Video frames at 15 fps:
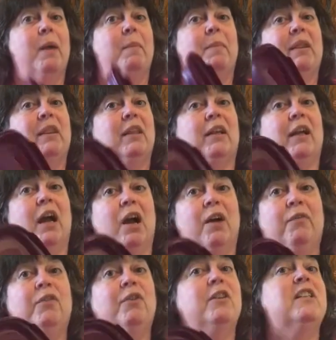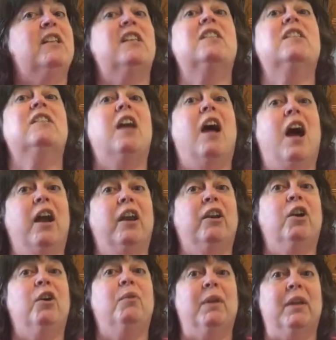but the cover does not
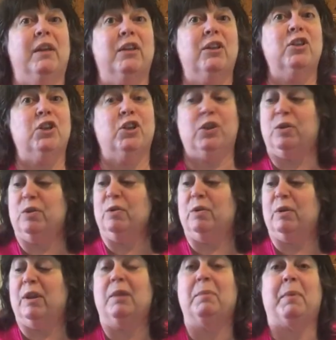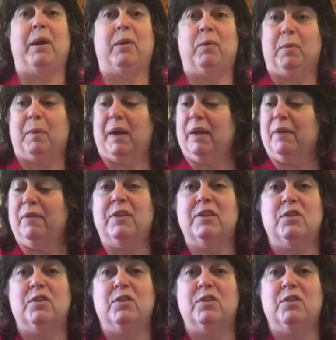go into the microwave,